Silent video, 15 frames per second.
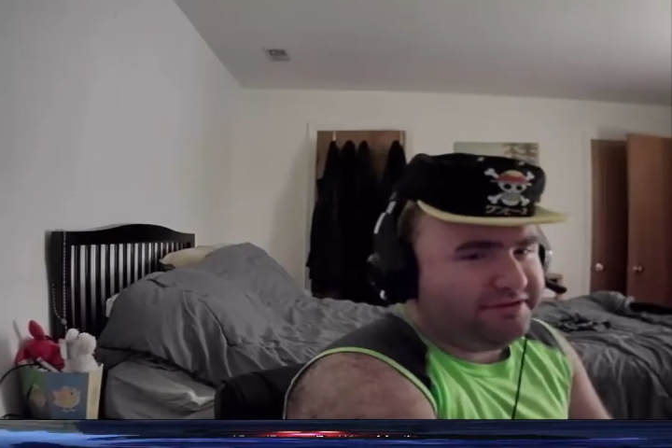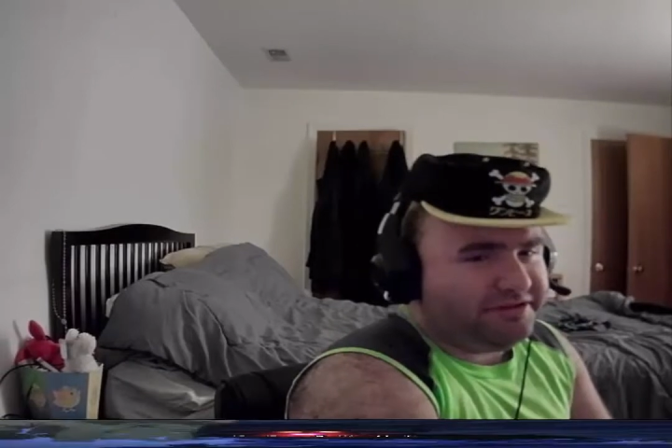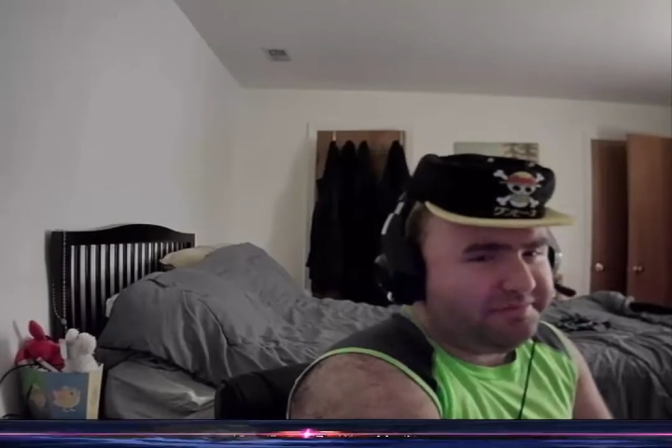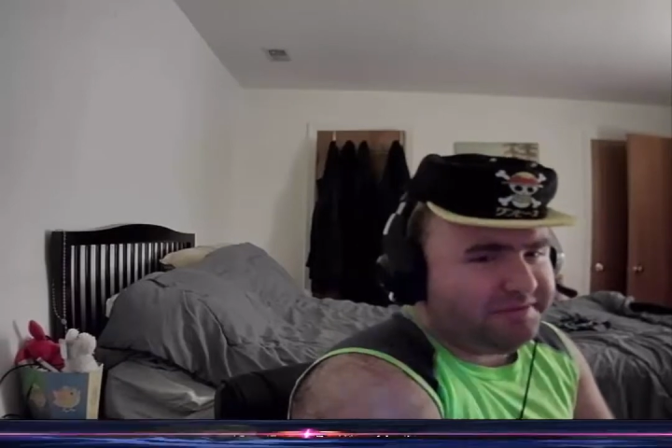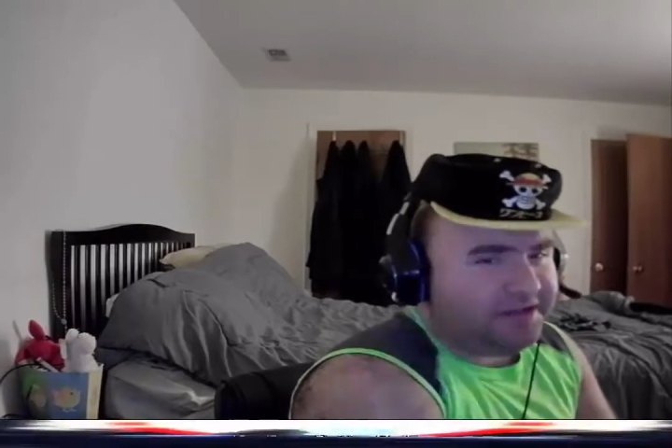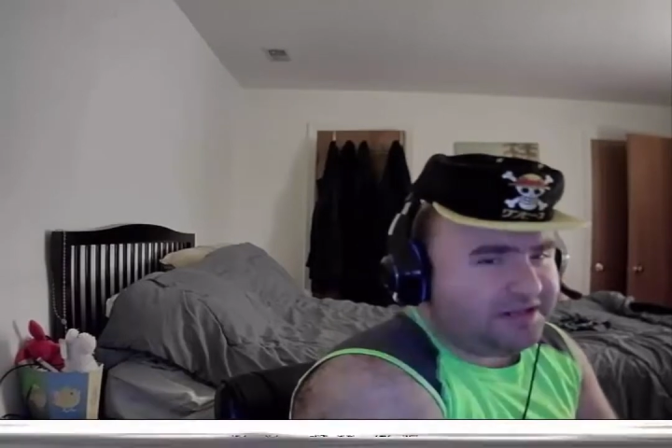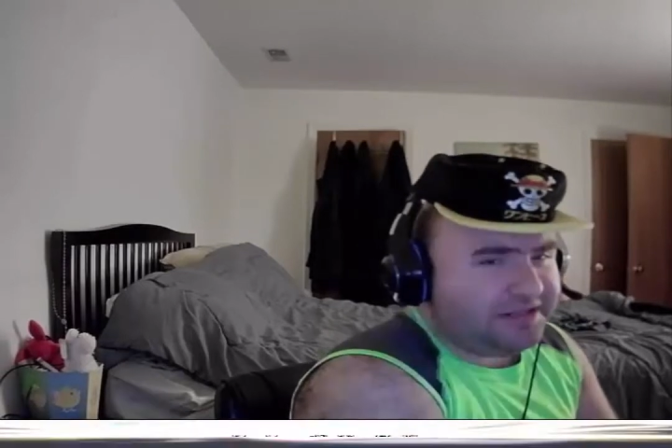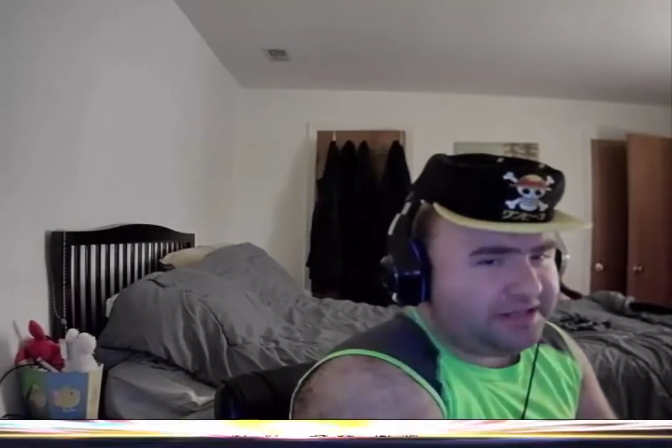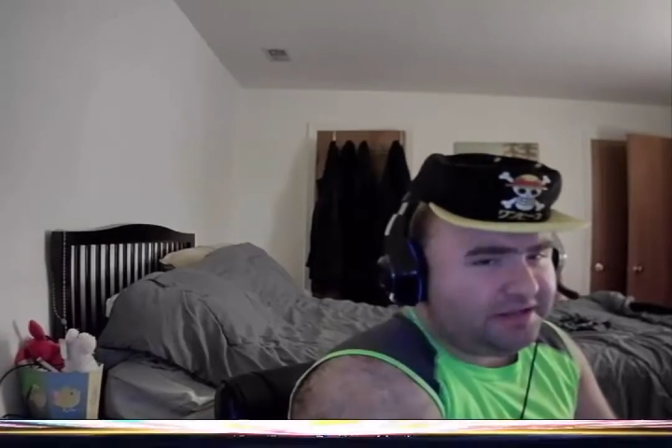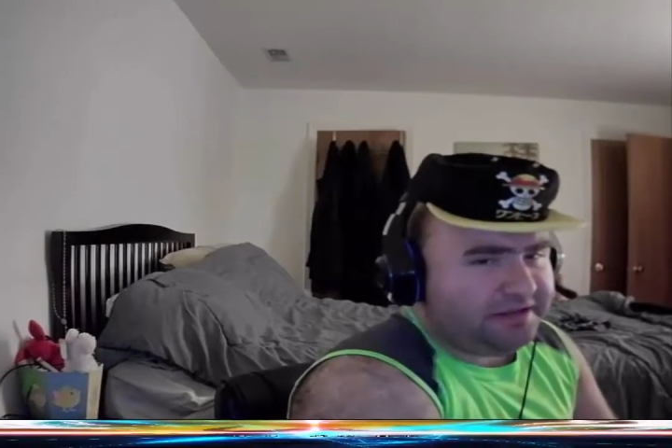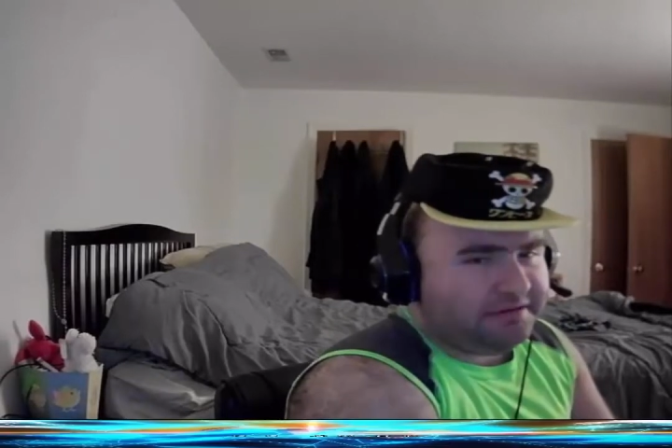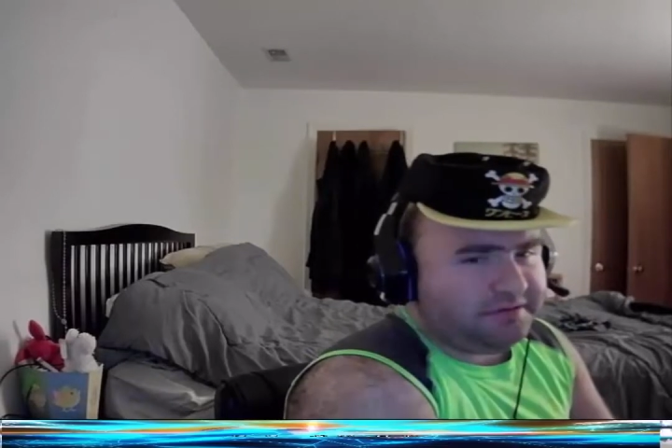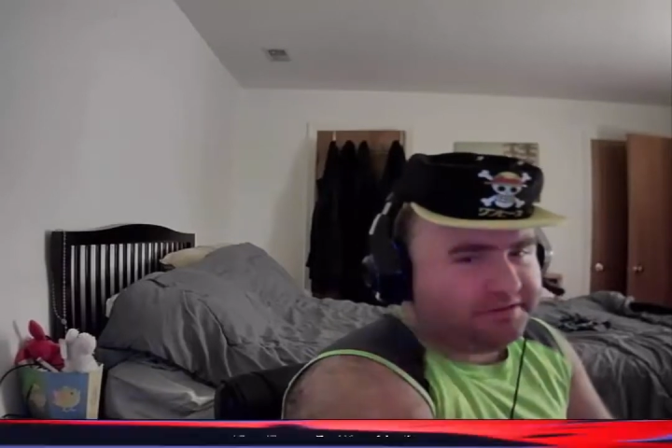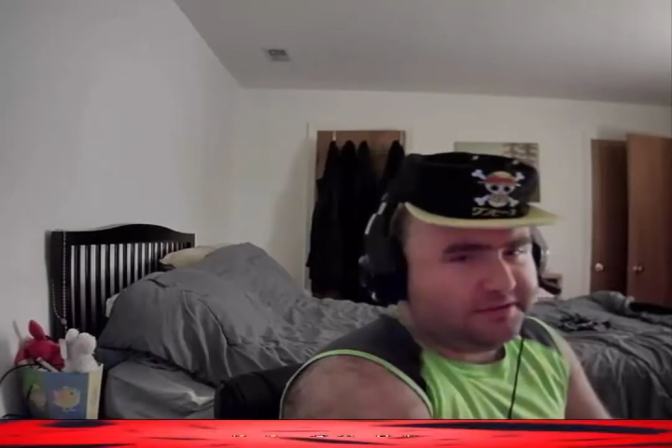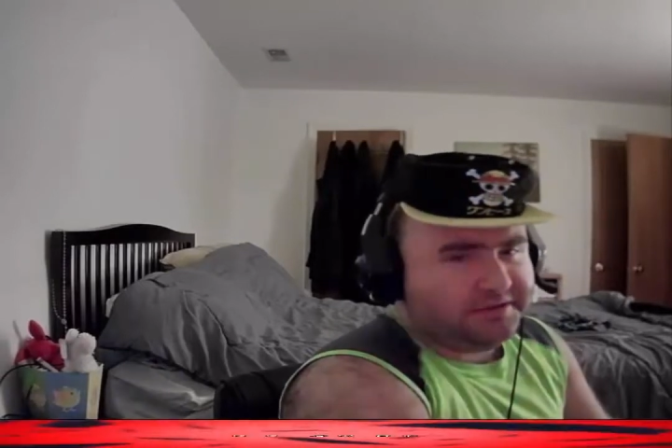should be nothing
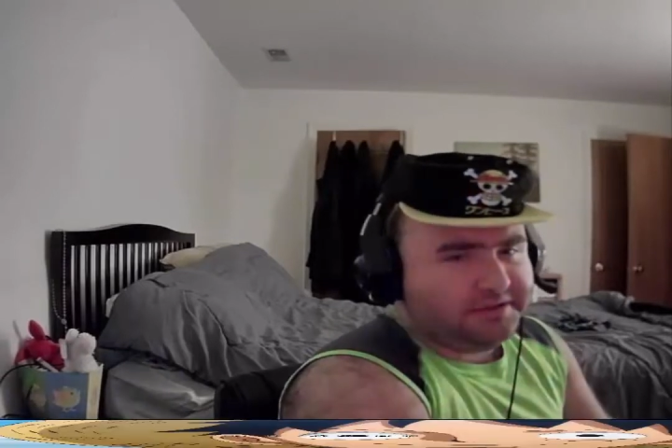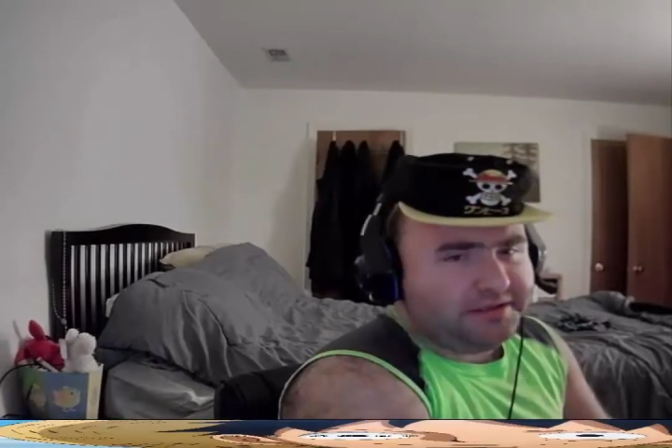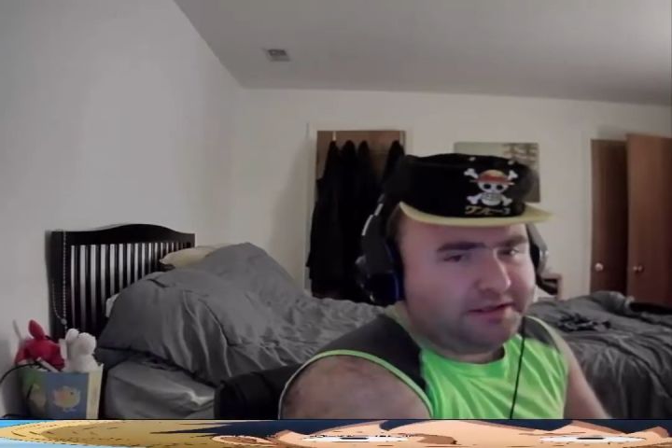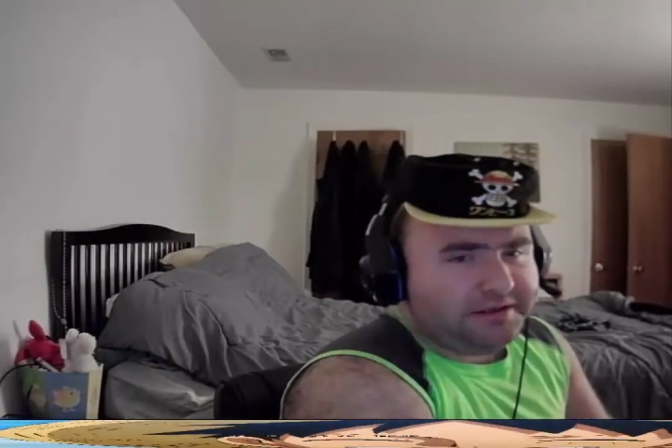else.